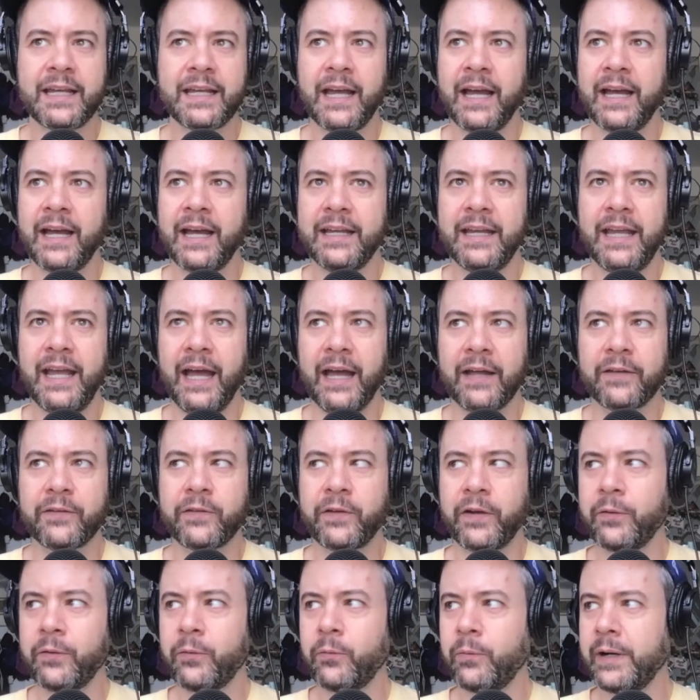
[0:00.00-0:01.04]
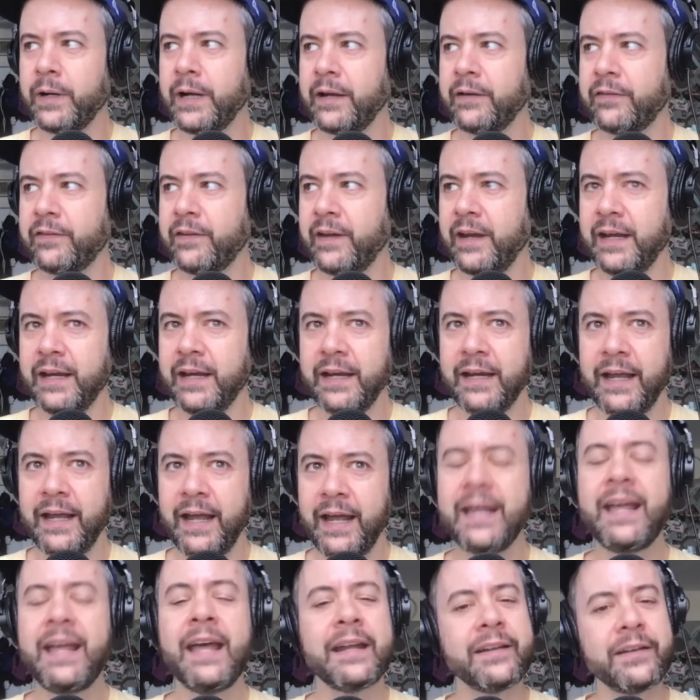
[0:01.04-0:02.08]
uh, yeah. So when I say,
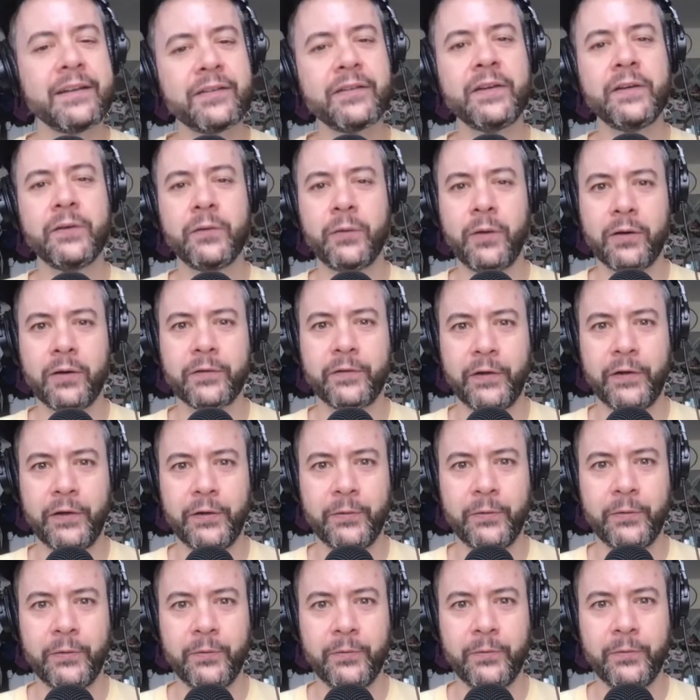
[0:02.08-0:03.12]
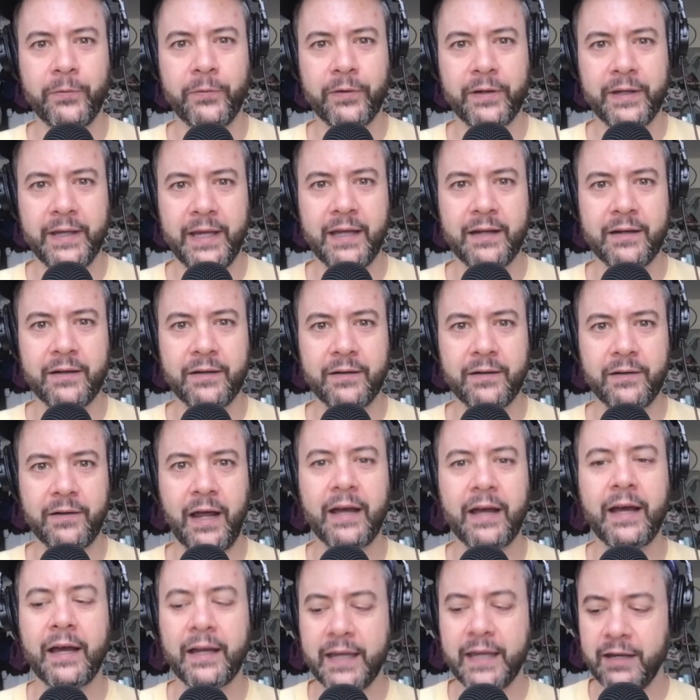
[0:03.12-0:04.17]
and do you also get
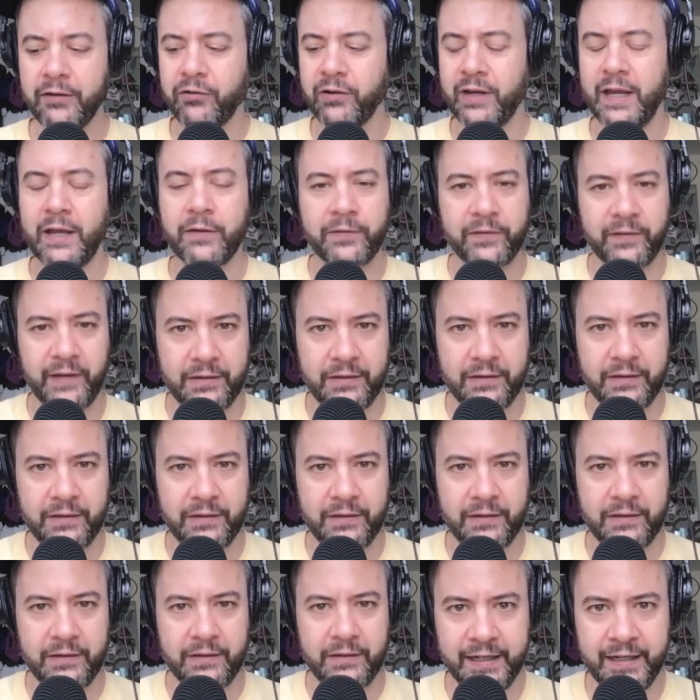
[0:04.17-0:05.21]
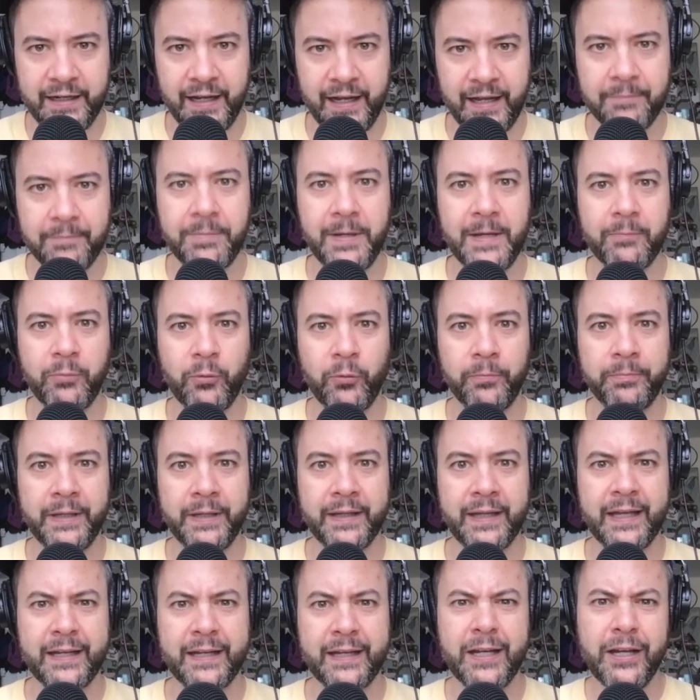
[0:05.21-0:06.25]
uh, occasionally I'll say fine and people will be
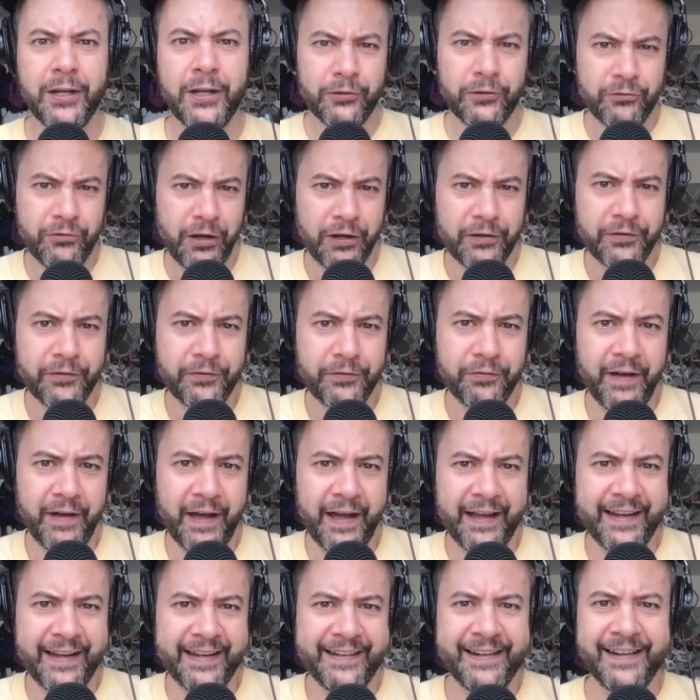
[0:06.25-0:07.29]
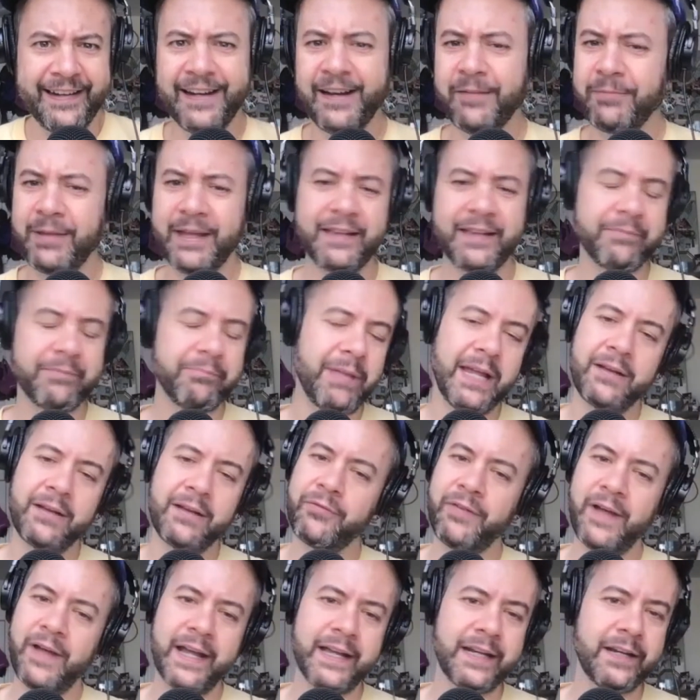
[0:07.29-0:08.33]
like, just fine. And I'm like, man,
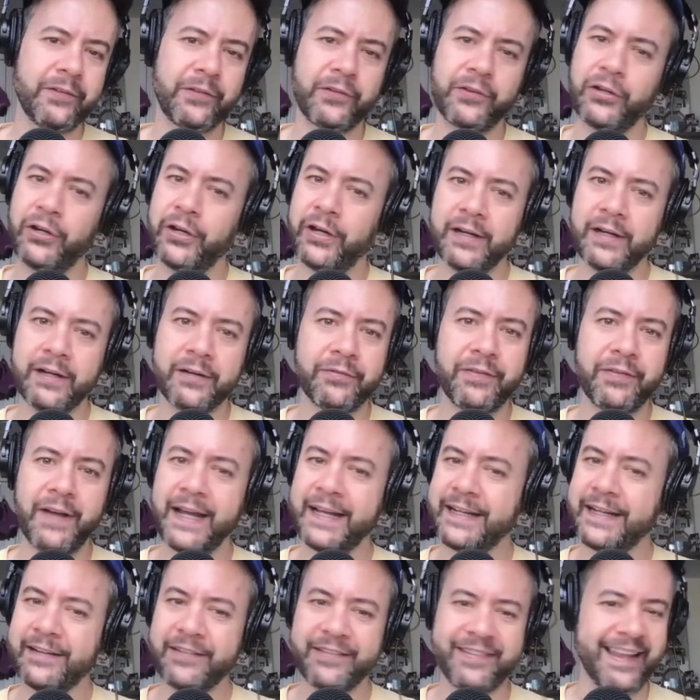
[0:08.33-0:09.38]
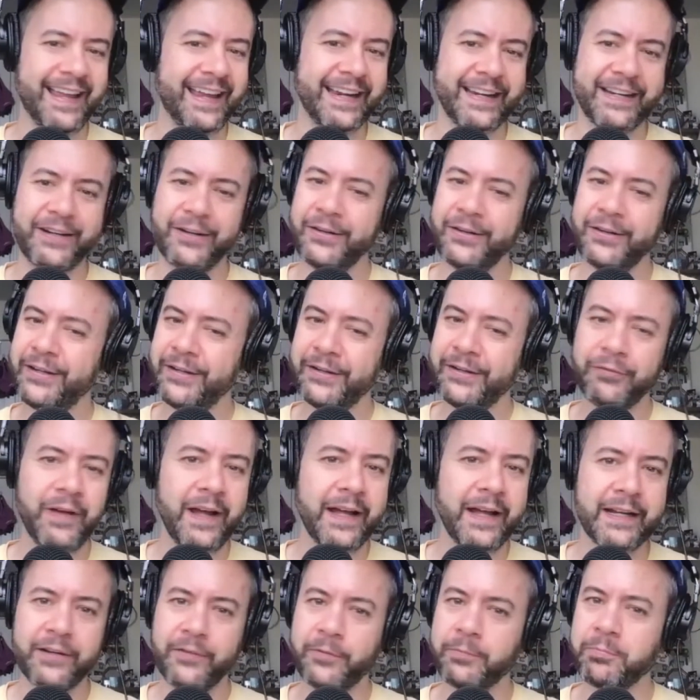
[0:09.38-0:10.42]
fine is good. Fine right. is like
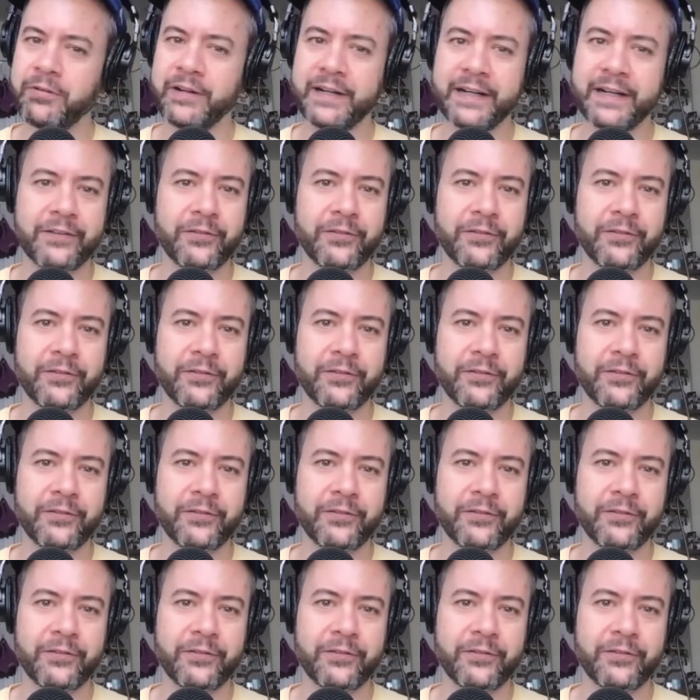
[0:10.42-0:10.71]
fine is pretty yeah.